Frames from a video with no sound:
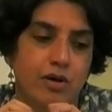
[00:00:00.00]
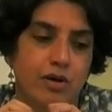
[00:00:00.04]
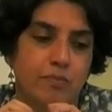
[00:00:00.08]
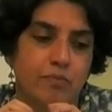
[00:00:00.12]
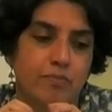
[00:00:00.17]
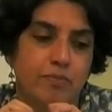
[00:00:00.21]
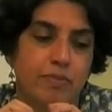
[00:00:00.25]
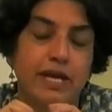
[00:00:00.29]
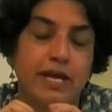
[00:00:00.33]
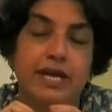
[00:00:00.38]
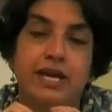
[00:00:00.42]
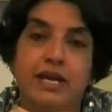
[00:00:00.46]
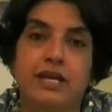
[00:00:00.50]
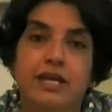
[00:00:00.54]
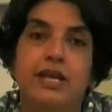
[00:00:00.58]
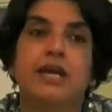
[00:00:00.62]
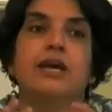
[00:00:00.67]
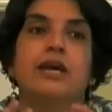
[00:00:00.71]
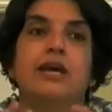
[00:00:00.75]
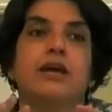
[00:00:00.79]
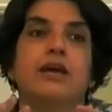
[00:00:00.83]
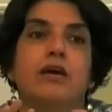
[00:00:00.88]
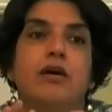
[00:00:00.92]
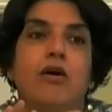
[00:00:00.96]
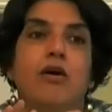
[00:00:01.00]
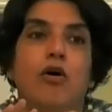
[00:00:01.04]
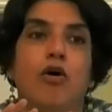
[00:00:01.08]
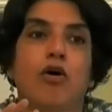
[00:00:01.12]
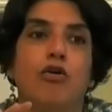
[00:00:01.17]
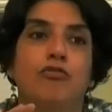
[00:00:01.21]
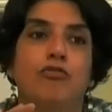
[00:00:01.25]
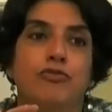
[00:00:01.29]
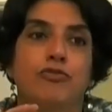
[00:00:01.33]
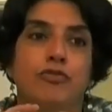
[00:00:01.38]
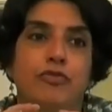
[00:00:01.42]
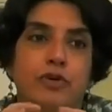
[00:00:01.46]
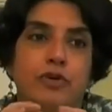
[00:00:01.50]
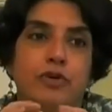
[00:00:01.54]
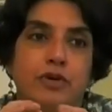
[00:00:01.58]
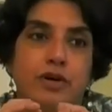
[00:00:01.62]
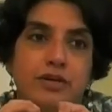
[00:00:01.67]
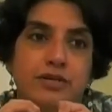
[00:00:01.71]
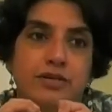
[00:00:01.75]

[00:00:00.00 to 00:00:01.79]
beginning of the